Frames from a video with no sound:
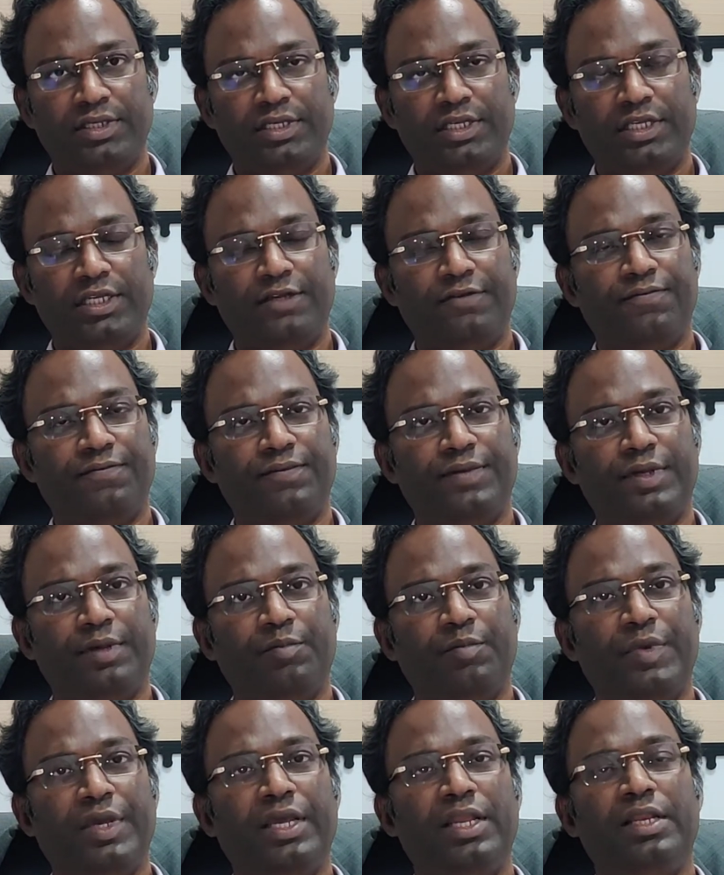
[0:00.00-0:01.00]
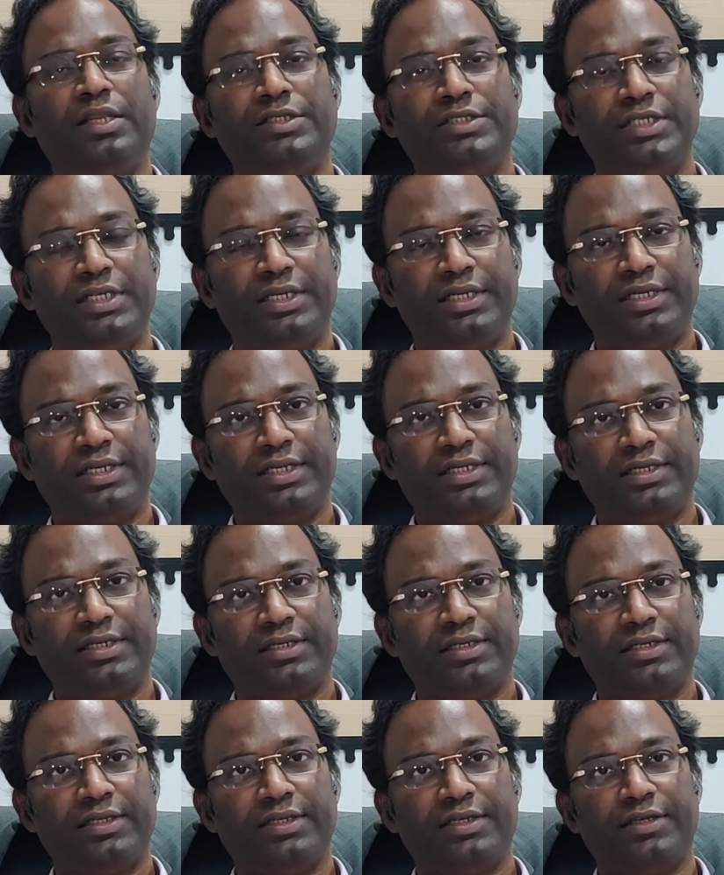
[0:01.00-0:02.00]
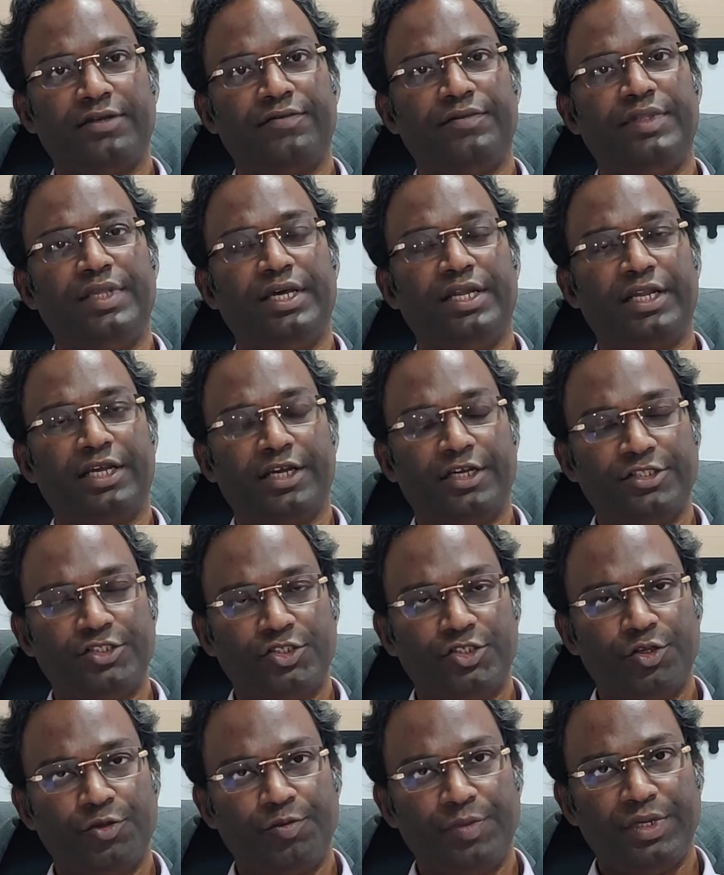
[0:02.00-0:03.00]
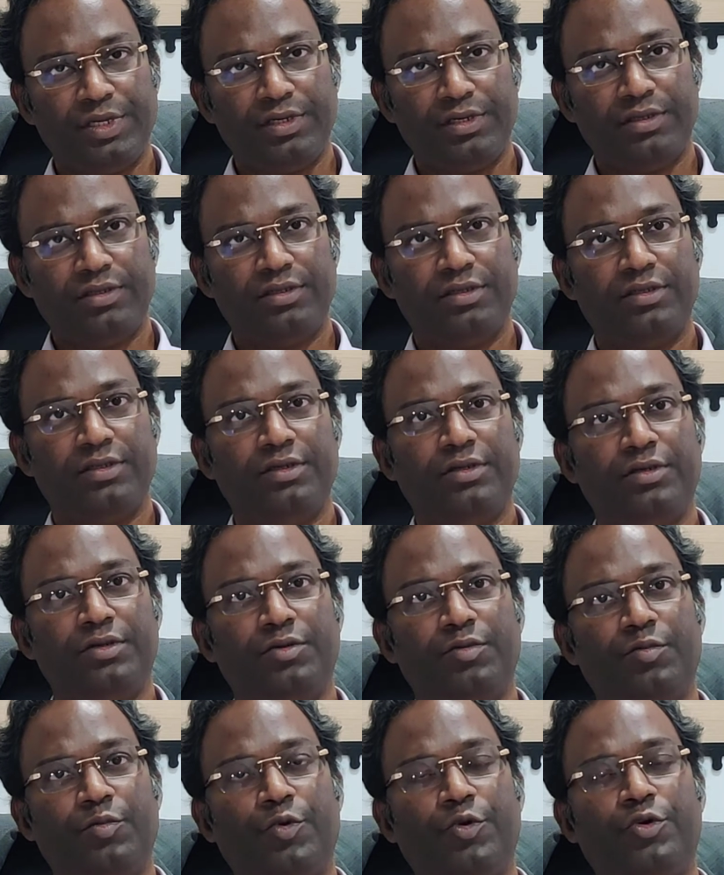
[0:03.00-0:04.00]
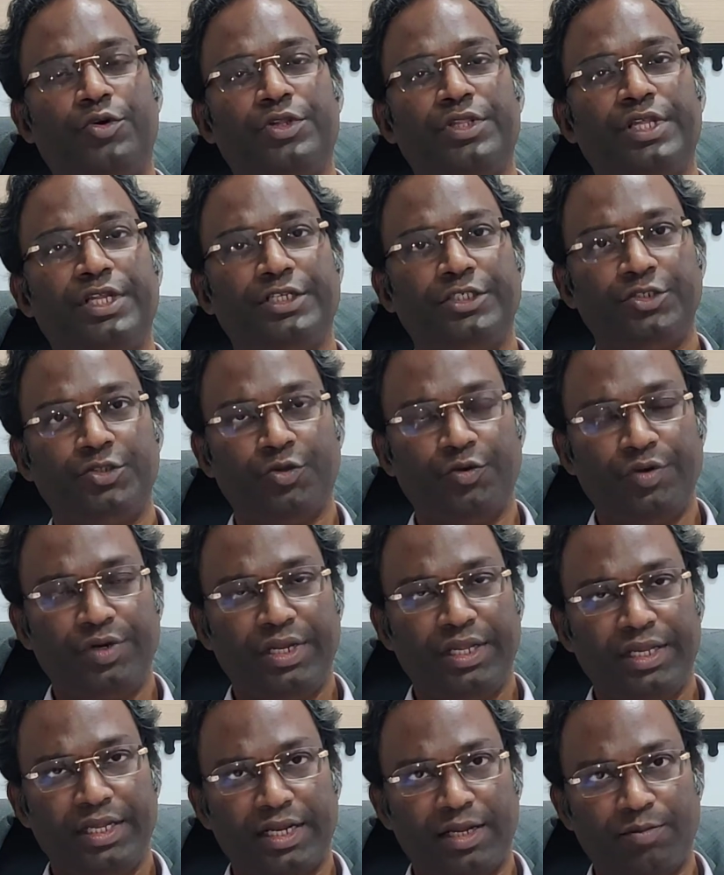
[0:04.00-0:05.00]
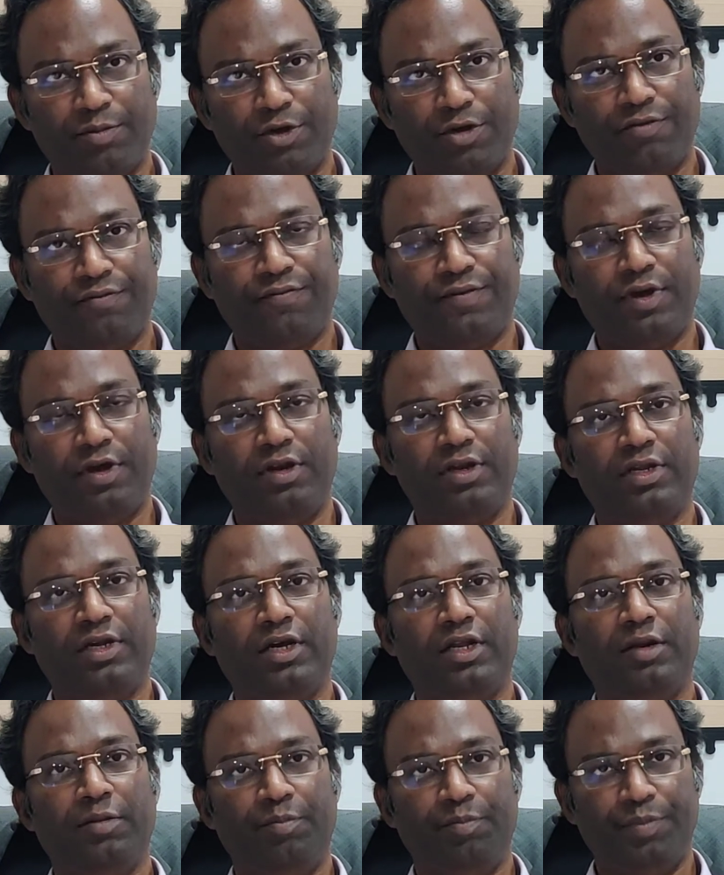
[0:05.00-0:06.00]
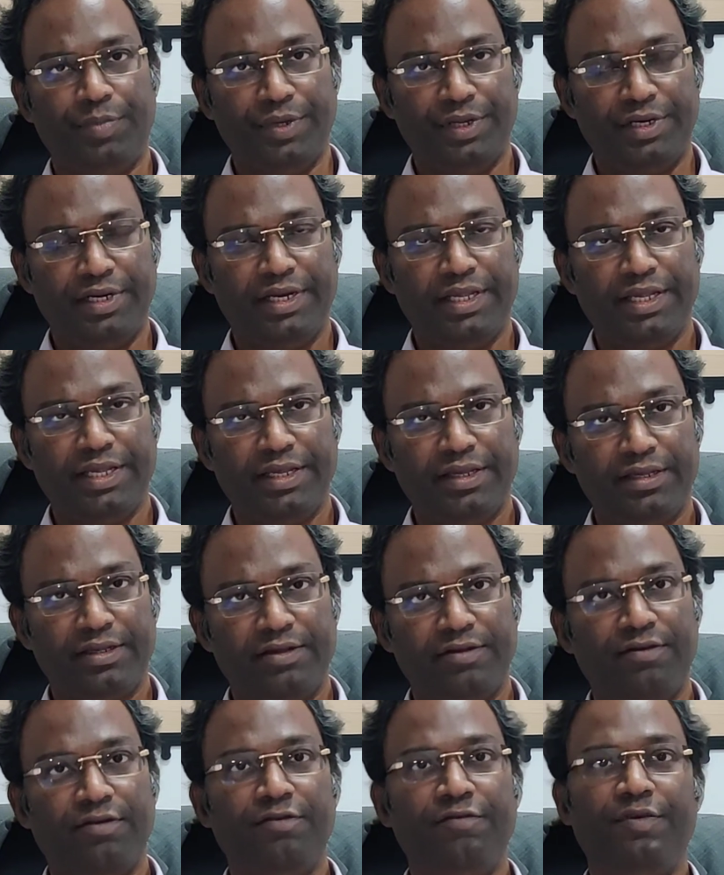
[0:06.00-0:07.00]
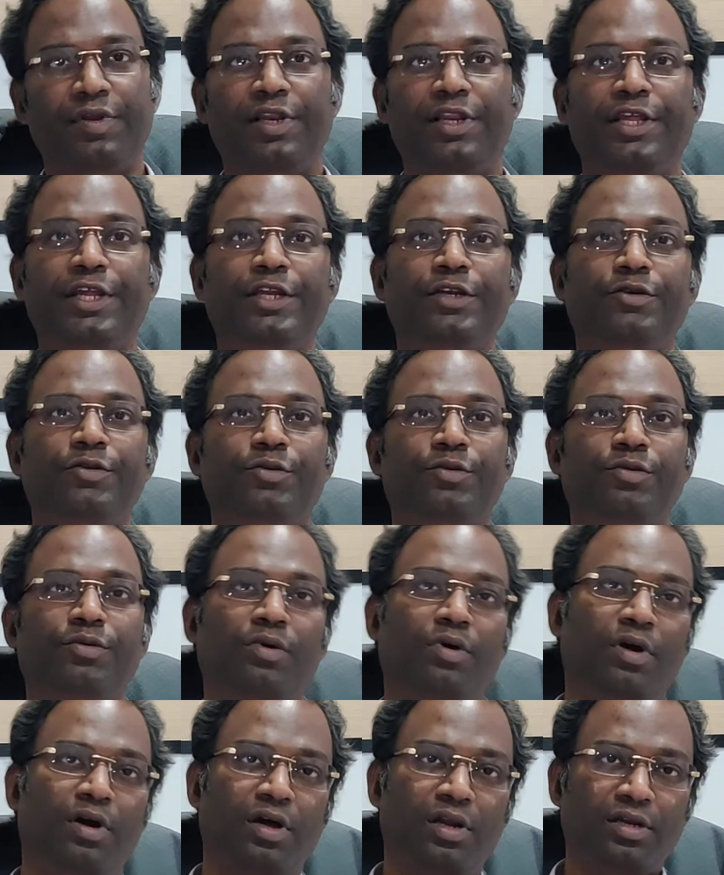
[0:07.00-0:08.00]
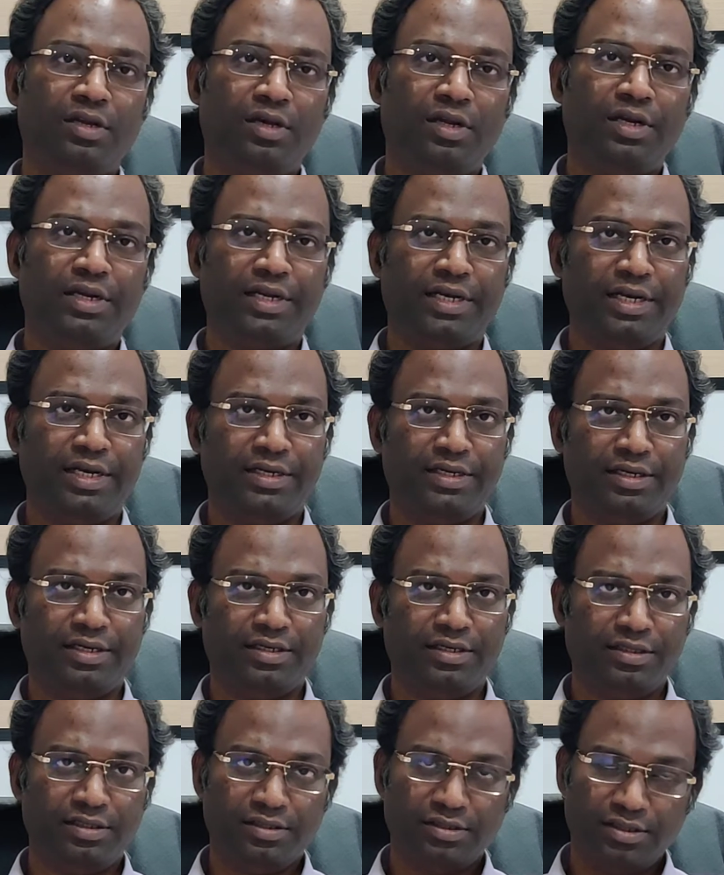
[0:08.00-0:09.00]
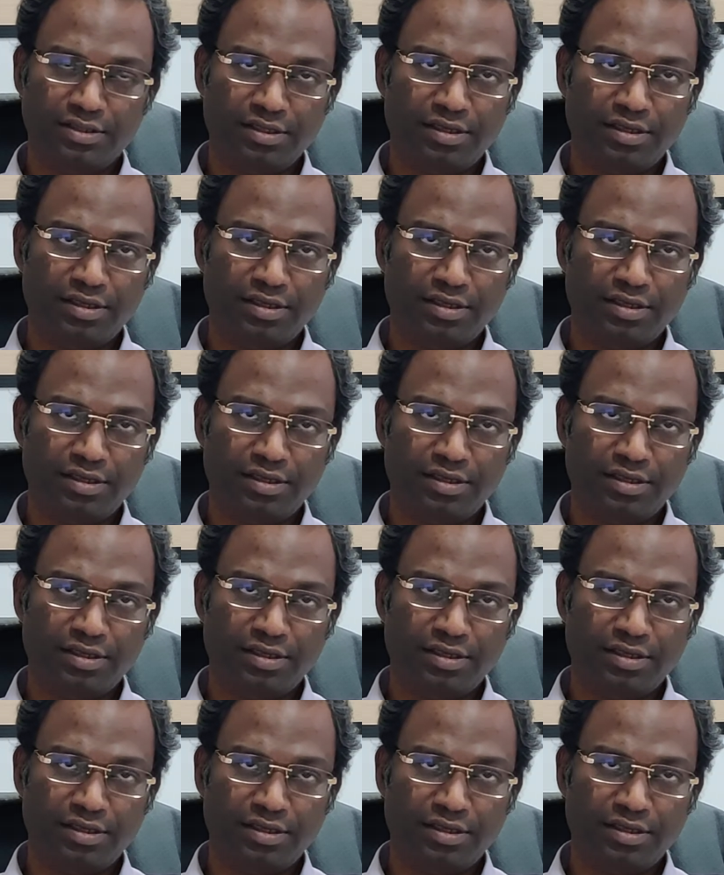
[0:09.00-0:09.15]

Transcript: If a male gender, if they are consuming more than 20 gram of alcohol per day, will lead to alcohol related